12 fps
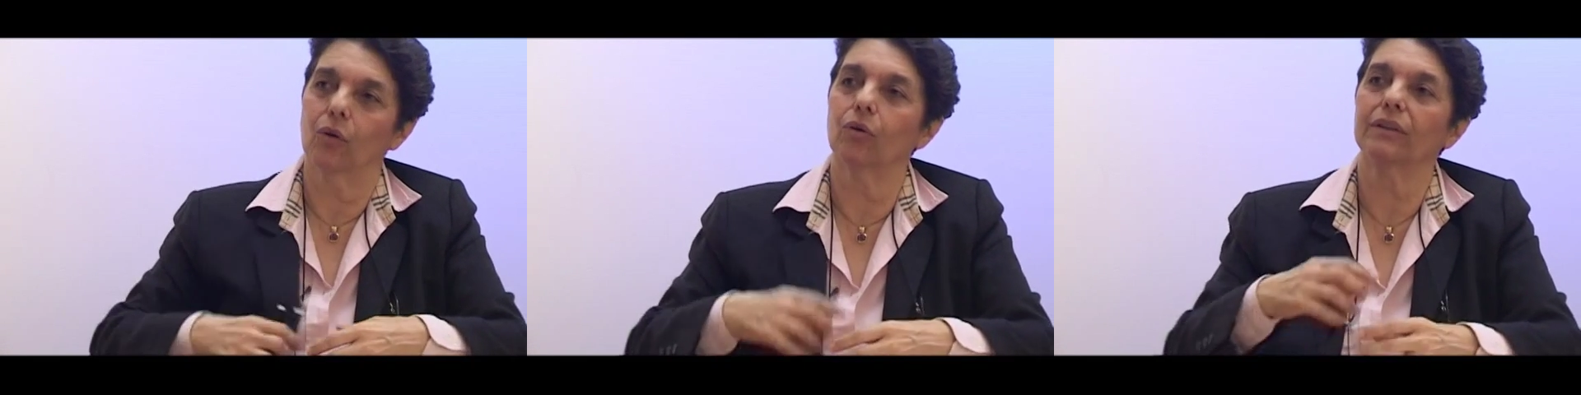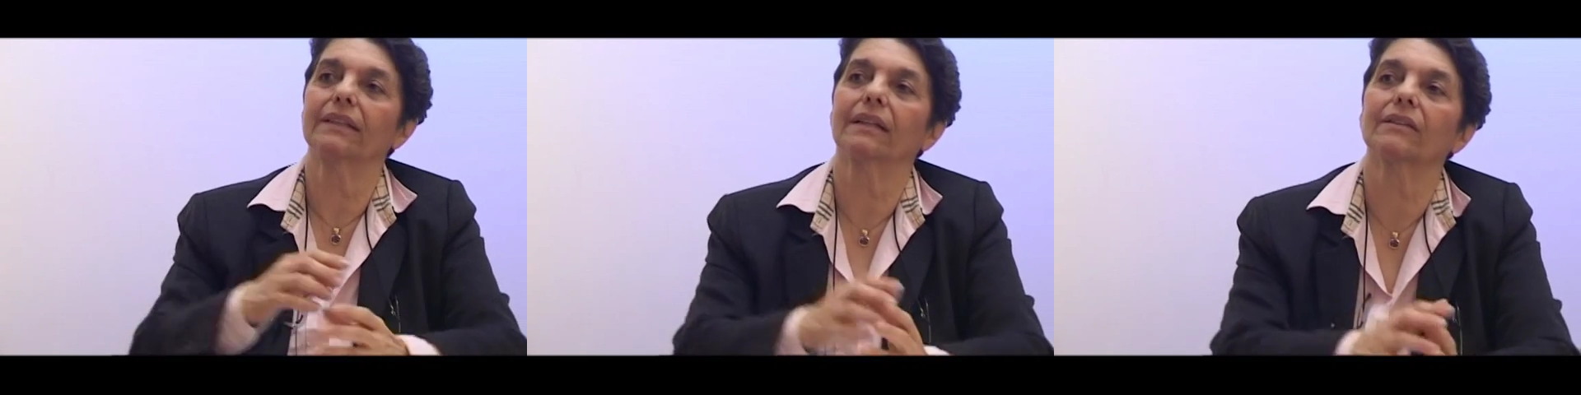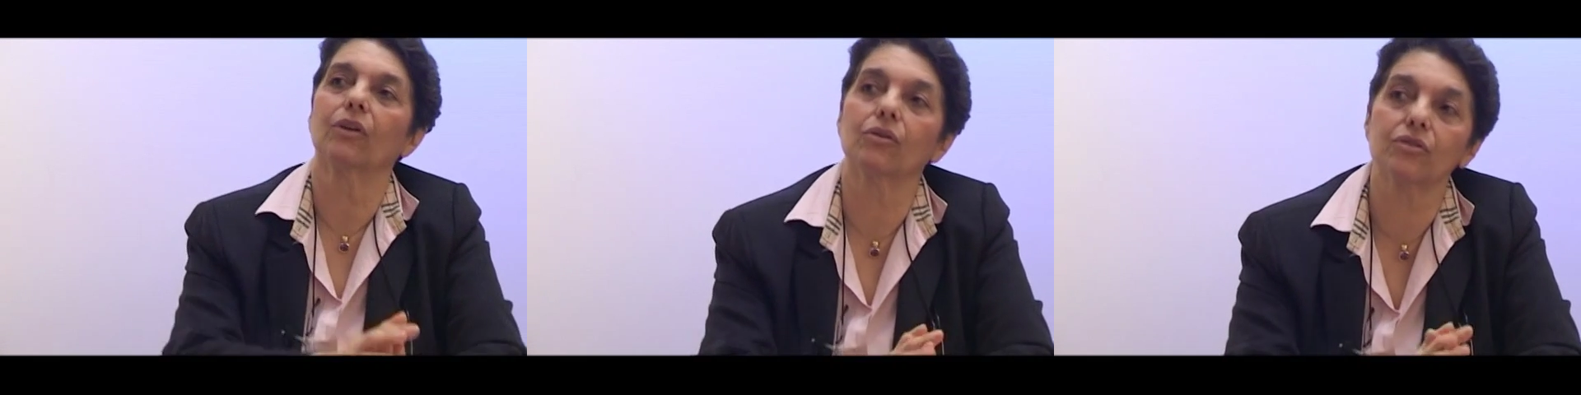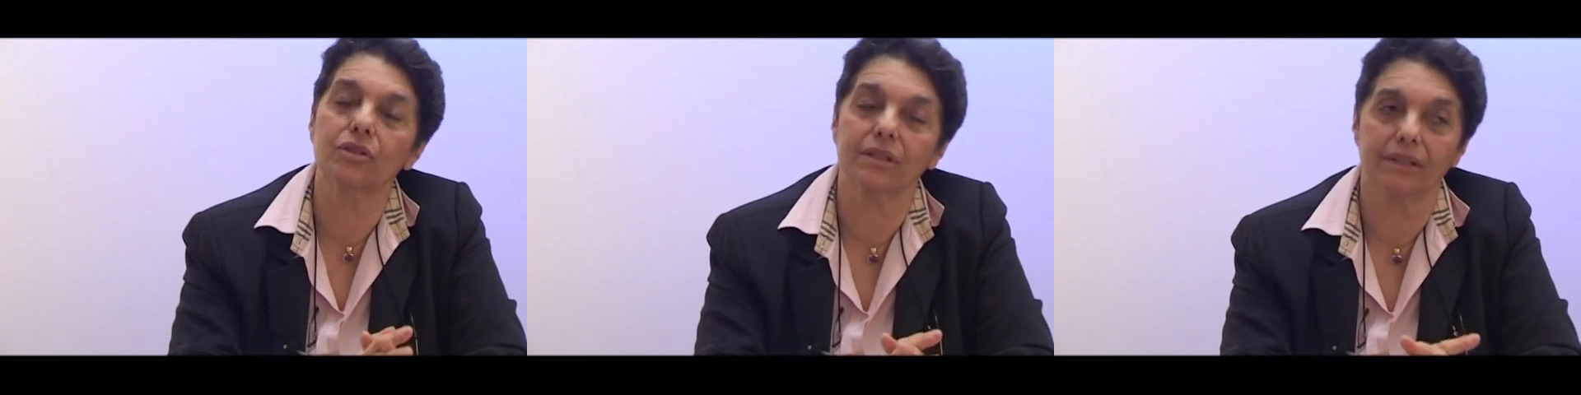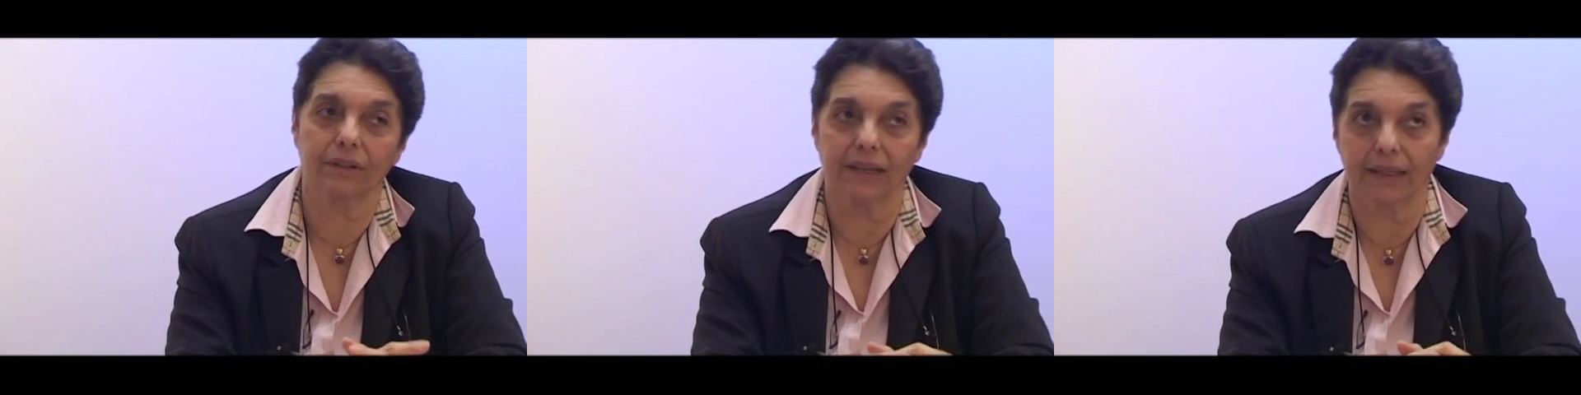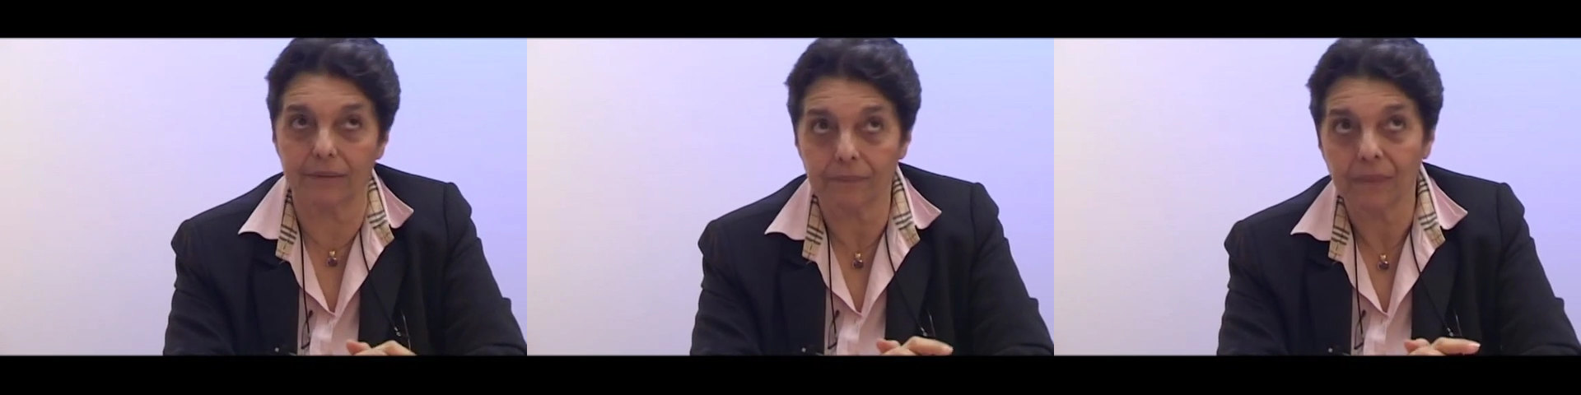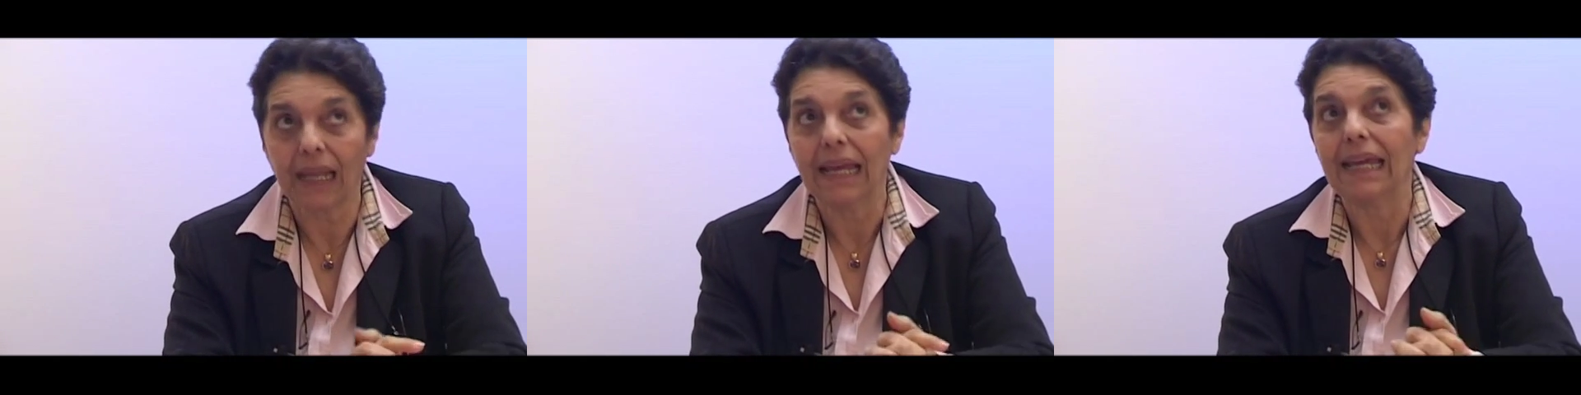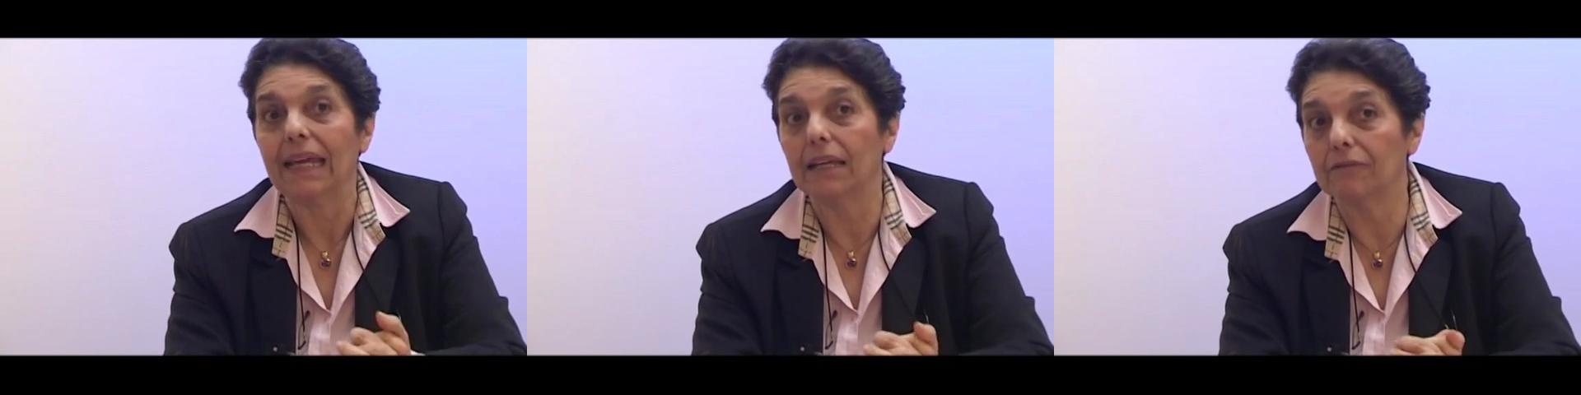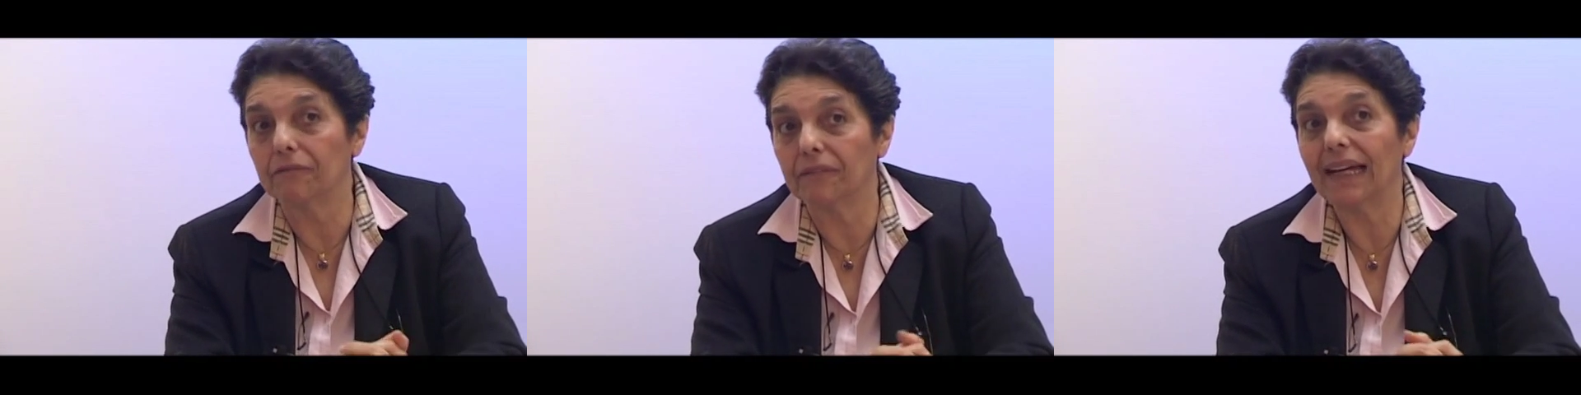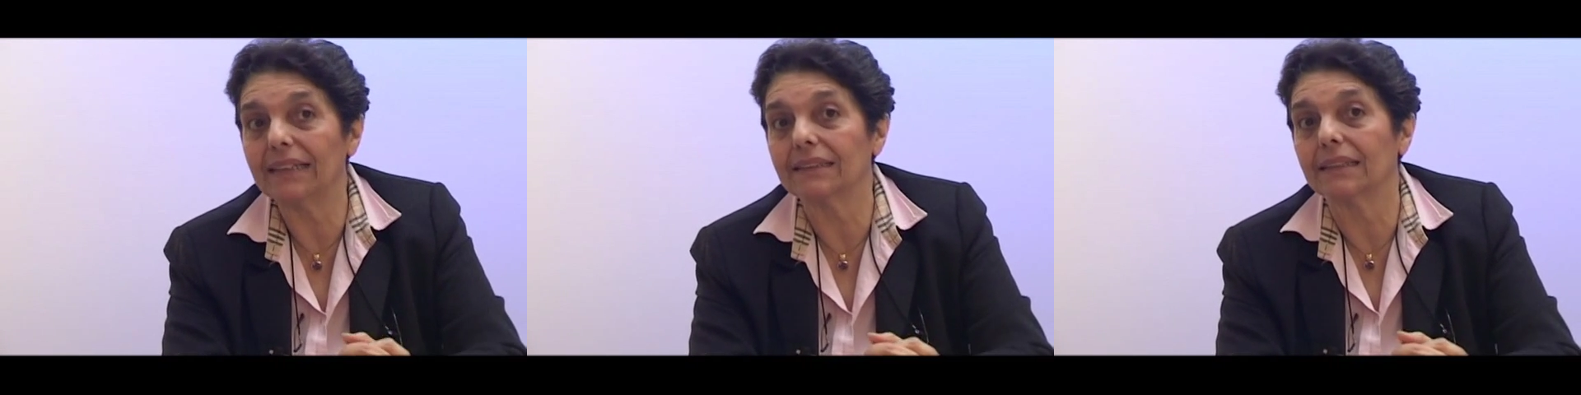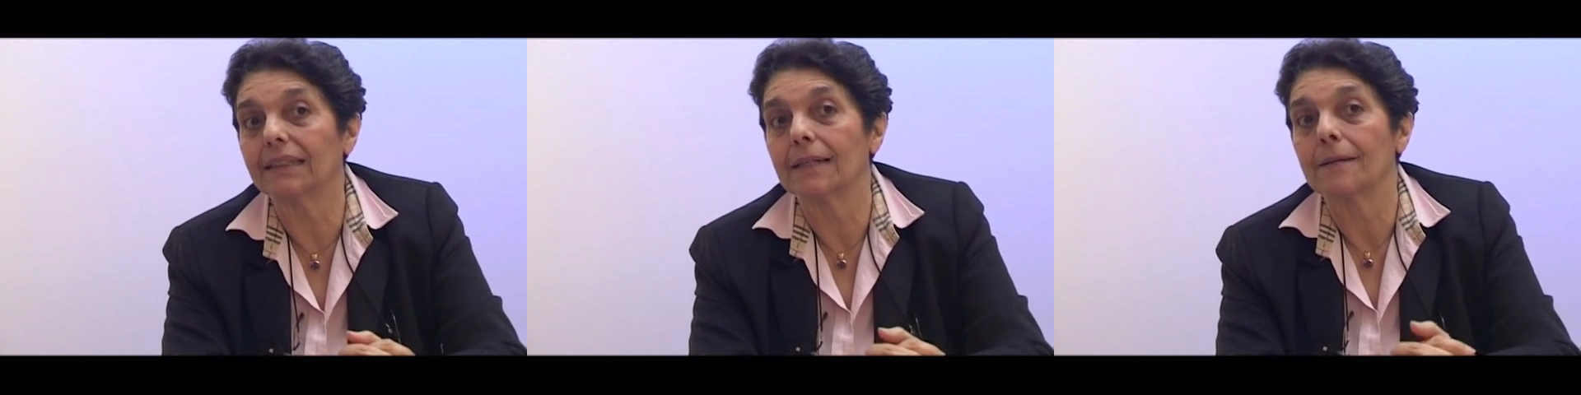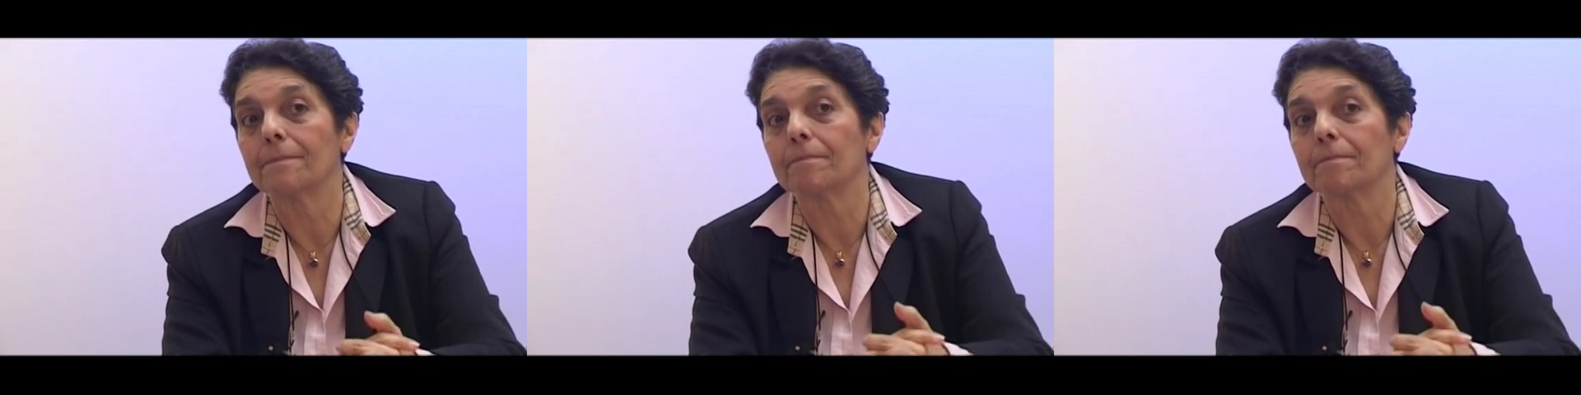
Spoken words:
all the technologies together. In fact,